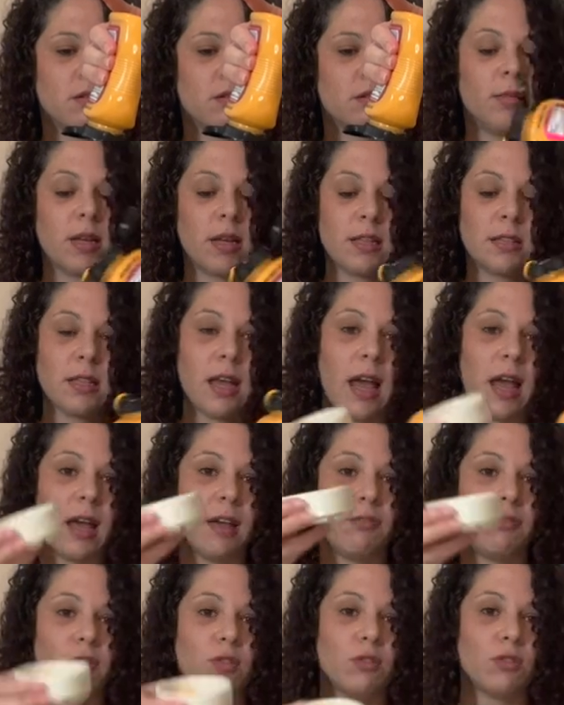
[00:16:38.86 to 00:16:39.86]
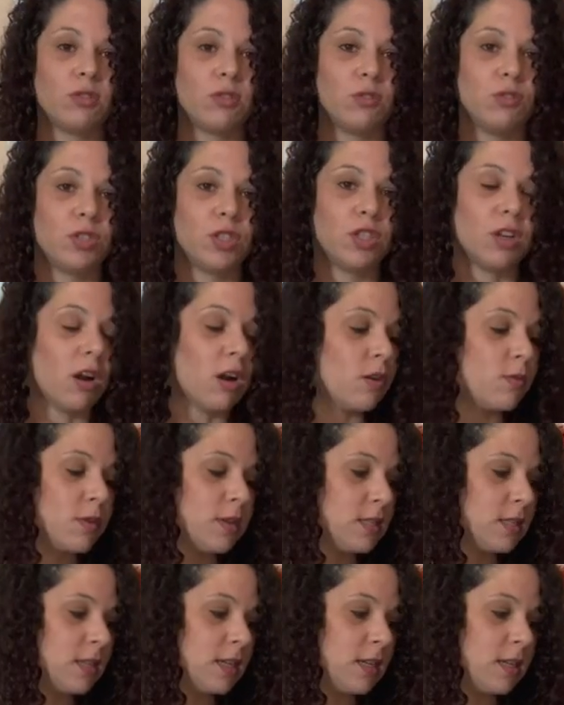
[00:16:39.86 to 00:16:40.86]
Because I feel sushi
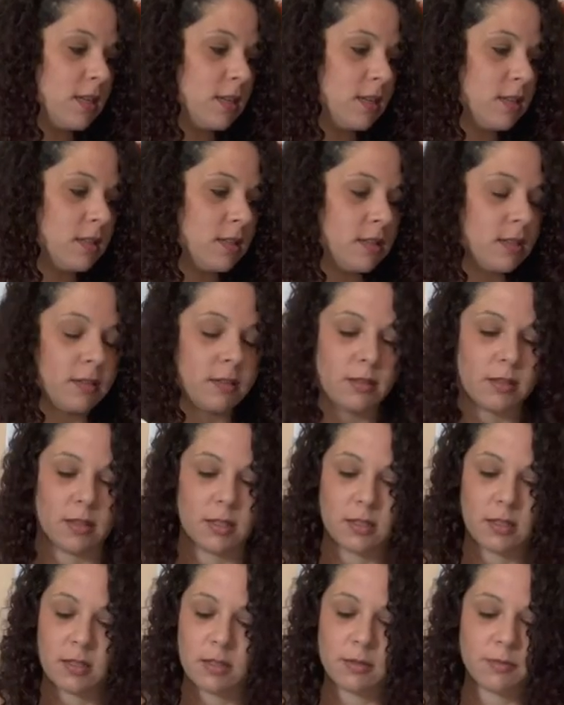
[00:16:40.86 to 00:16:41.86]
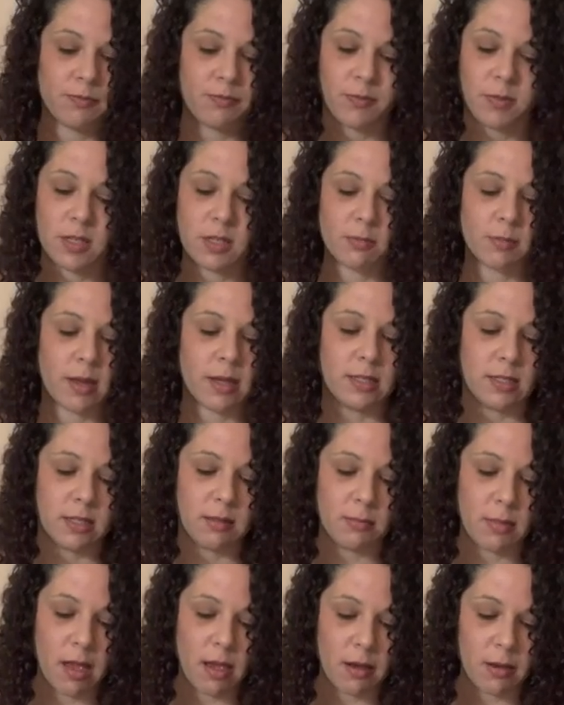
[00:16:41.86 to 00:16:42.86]
always needs this spicy
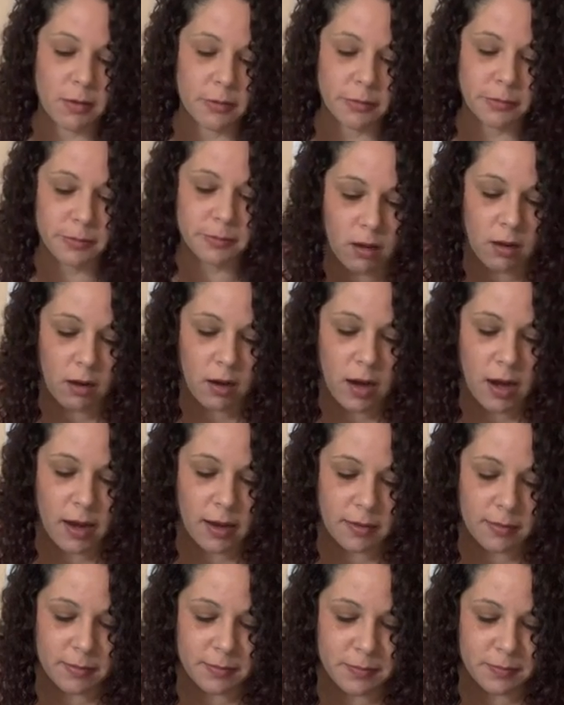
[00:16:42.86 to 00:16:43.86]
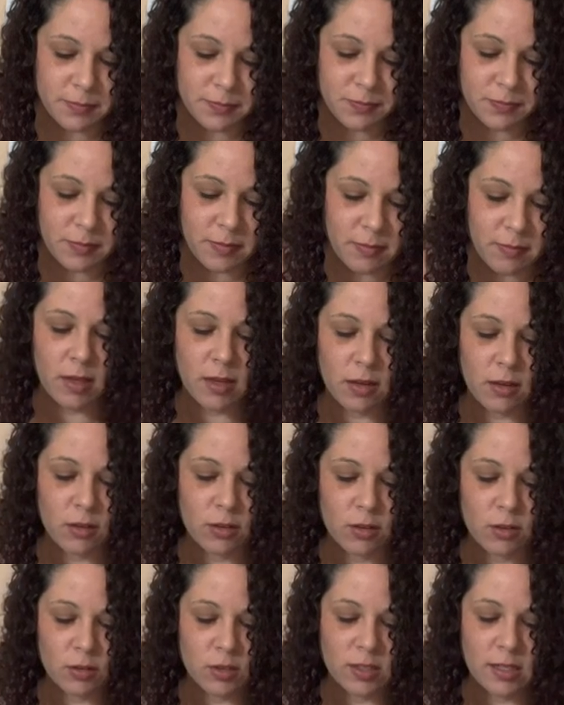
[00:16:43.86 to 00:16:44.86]
mayo. All right, here
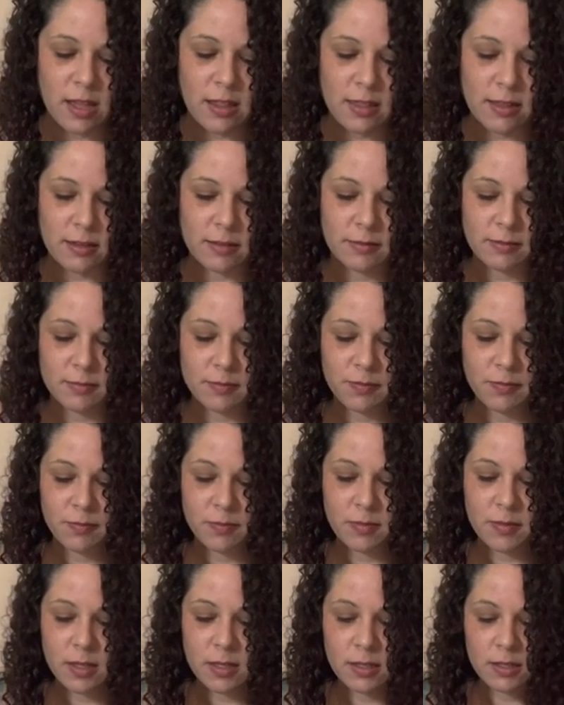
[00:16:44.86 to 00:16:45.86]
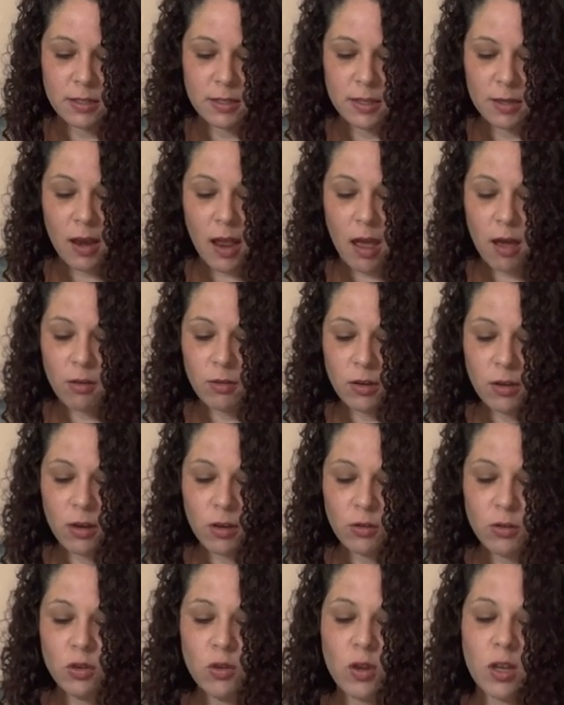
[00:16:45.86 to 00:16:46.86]
goes nothing. Dip. Now, you
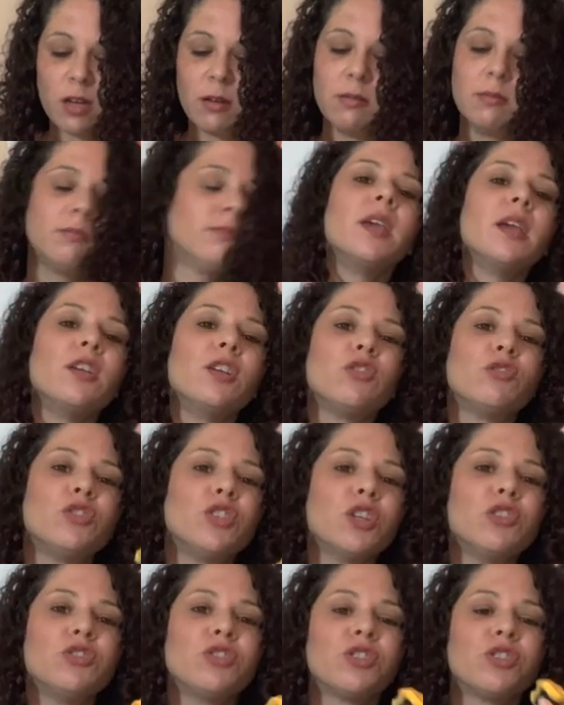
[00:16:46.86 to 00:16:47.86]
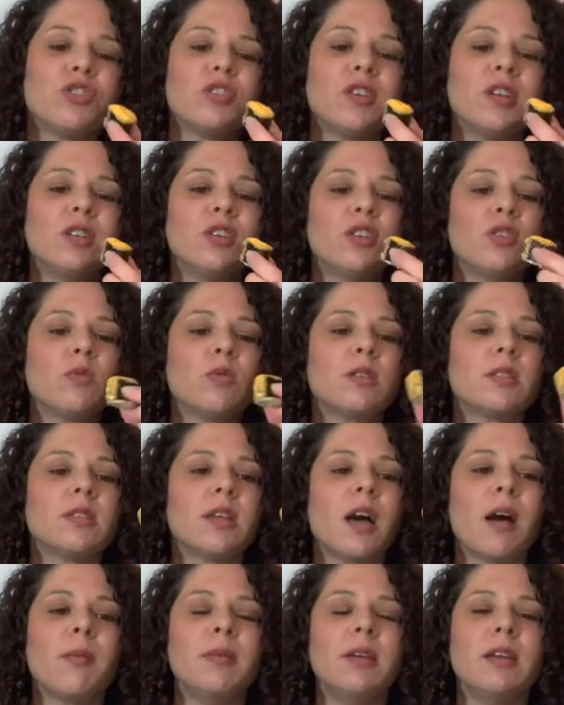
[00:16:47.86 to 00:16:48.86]
know, you can get your ginger and your
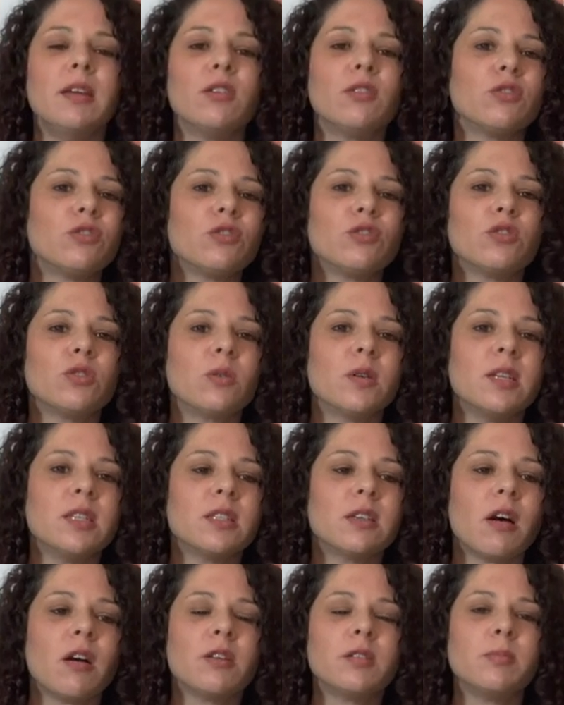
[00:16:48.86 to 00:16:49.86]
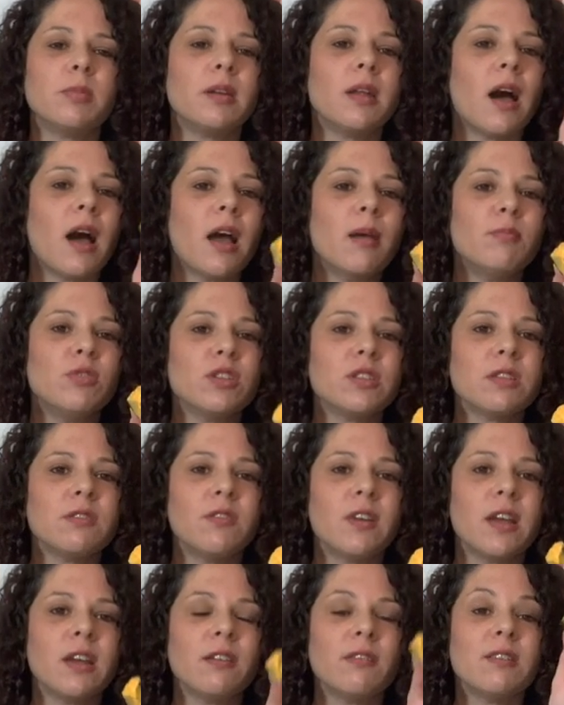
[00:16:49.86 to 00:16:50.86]
wasabi or your soy sauce, but I'm just a
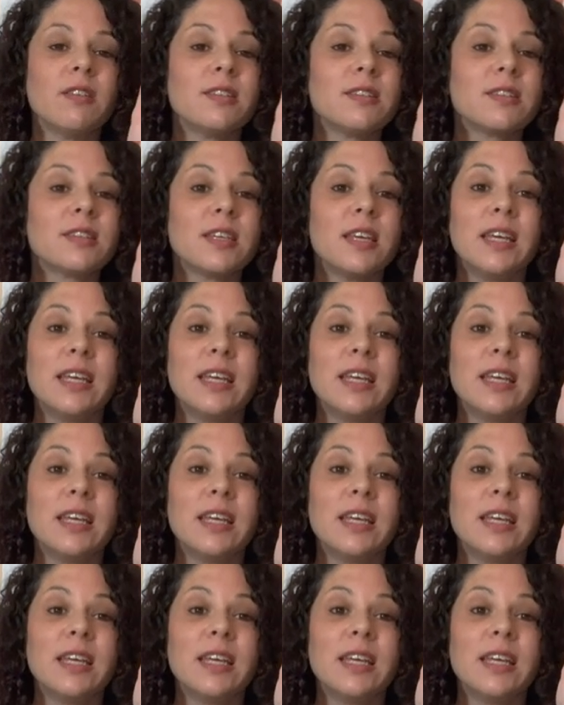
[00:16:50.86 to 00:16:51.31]
fan of this.